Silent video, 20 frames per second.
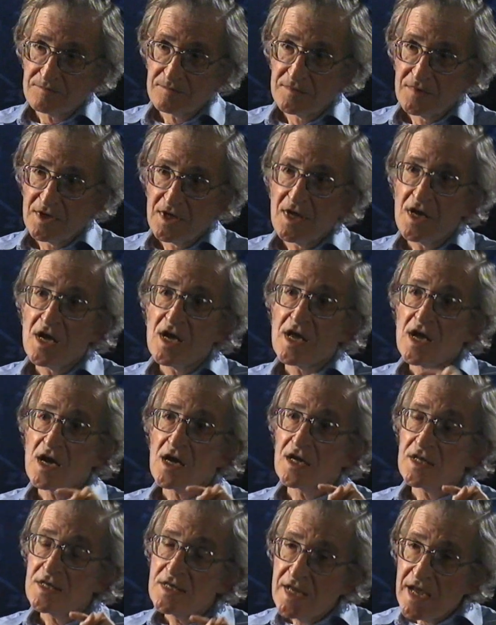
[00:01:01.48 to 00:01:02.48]
to them.
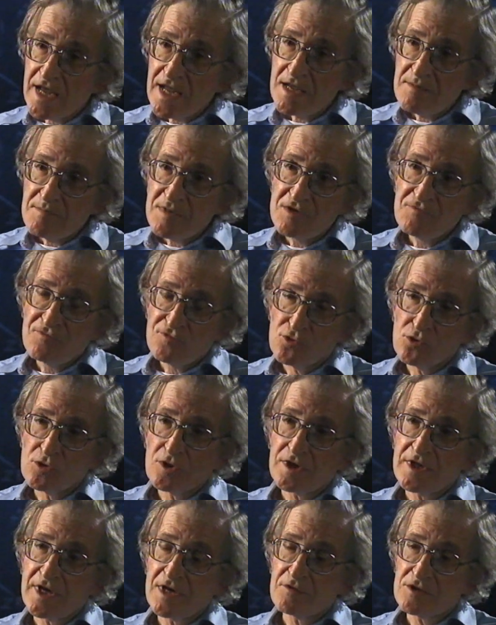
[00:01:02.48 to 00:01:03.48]
A day
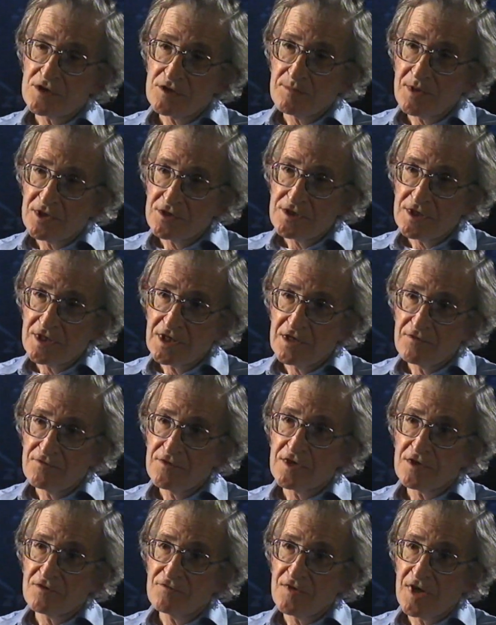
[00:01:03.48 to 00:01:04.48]
before they were supposed to
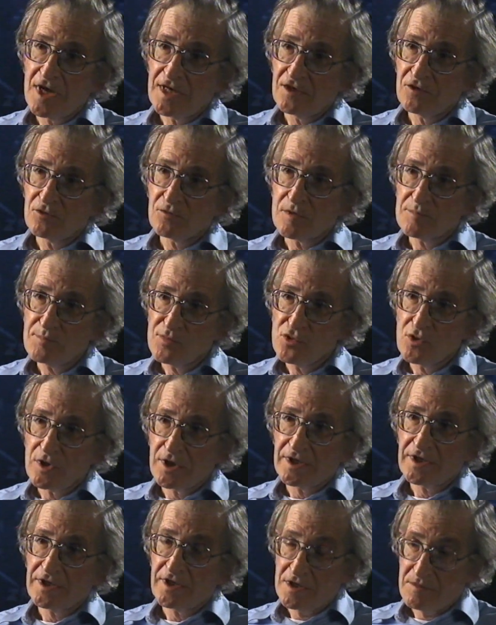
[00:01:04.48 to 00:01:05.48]
give their final
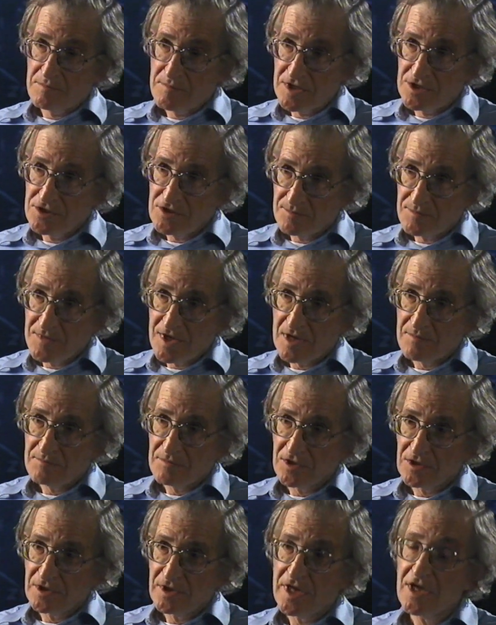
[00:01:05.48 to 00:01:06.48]
report in
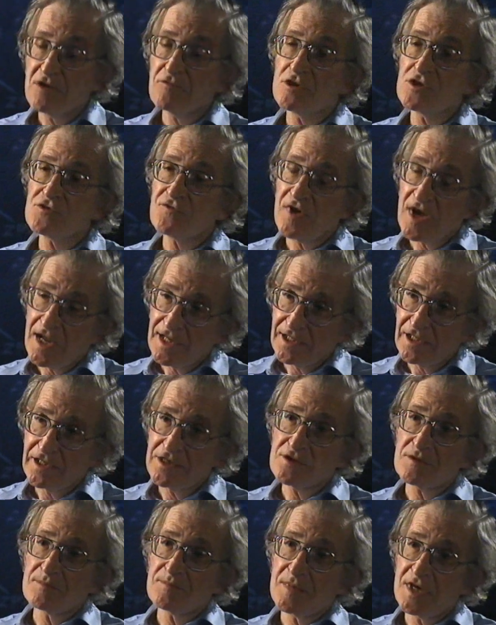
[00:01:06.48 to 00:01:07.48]
mid-September, it was
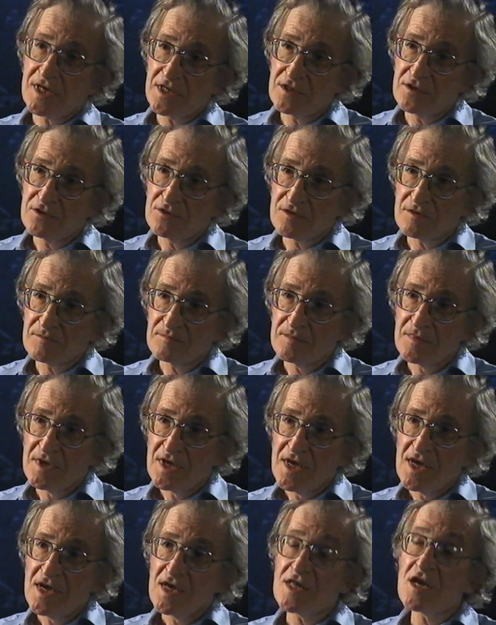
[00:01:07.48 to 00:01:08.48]
finally submitted to them.
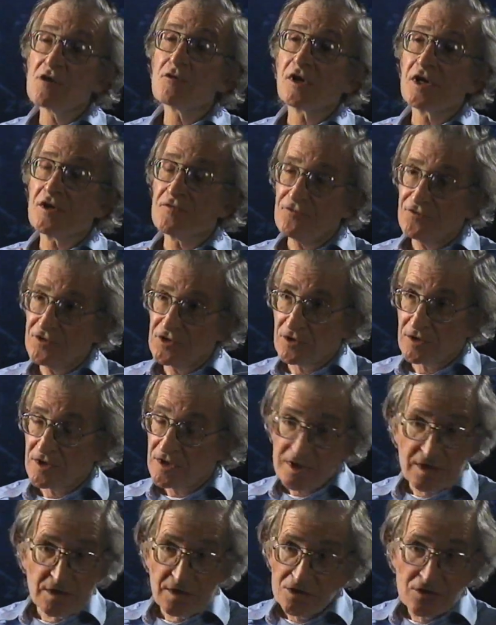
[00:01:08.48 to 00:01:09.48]
They were
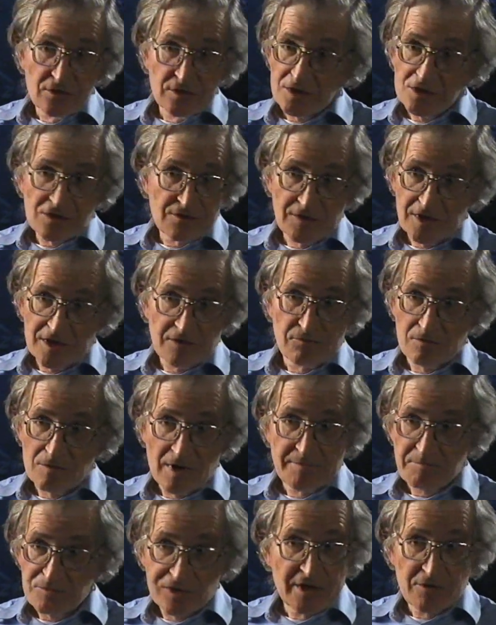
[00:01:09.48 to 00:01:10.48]
the unions are
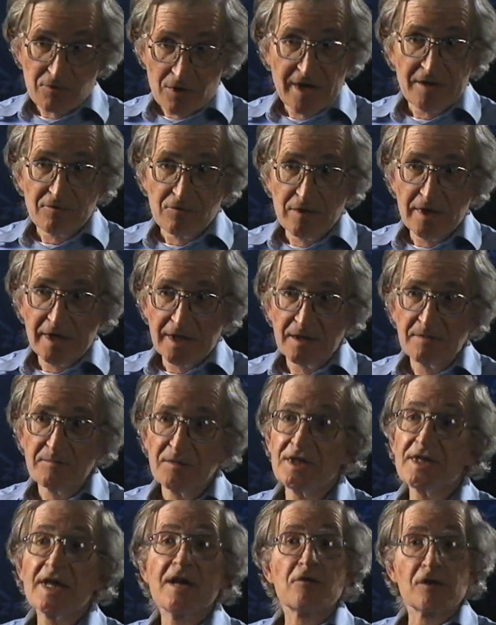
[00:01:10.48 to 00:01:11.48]
pretty right-wing,
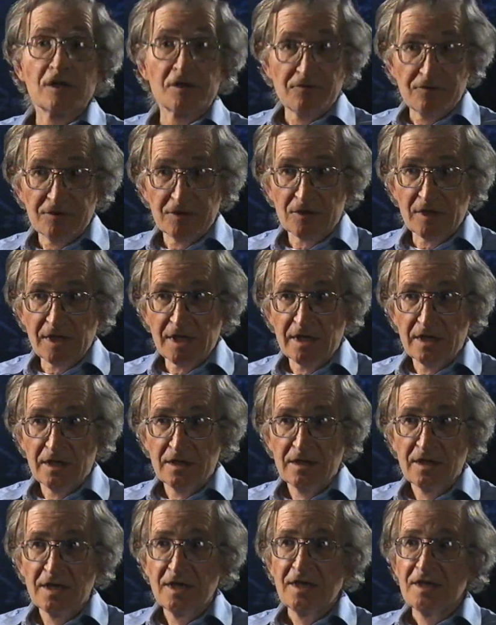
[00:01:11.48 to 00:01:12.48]
but they were infuriated.
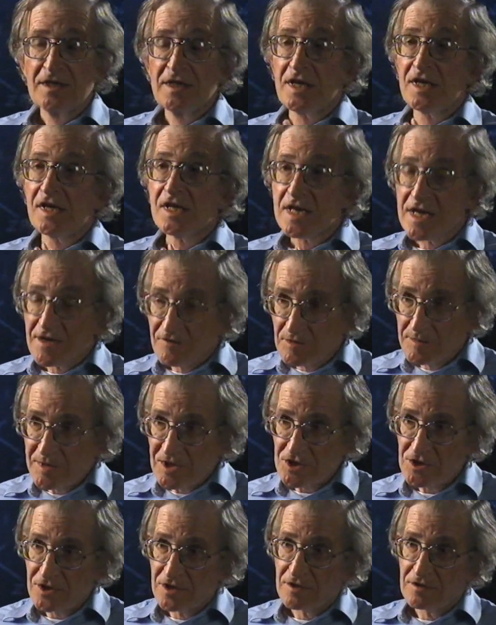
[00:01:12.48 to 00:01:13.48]
They had
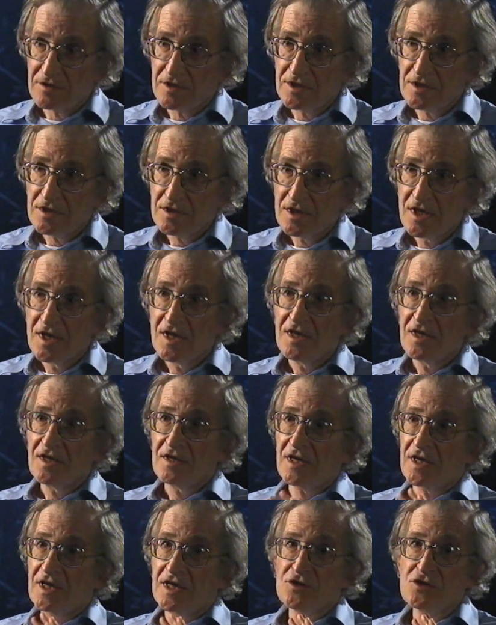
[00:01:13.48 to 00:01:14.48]
never been shown this.
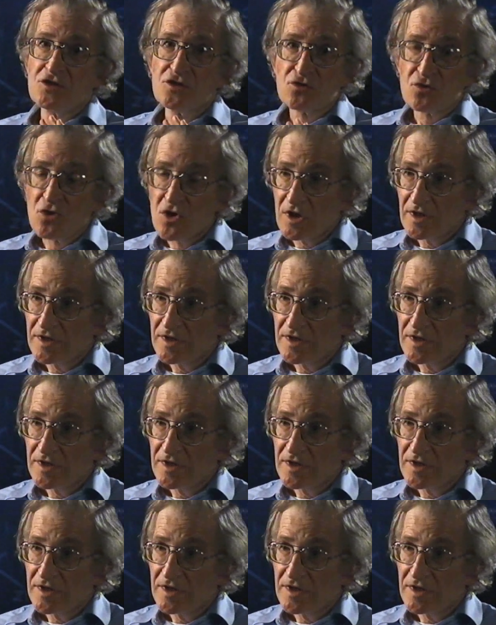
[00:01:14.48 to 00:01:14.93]
They had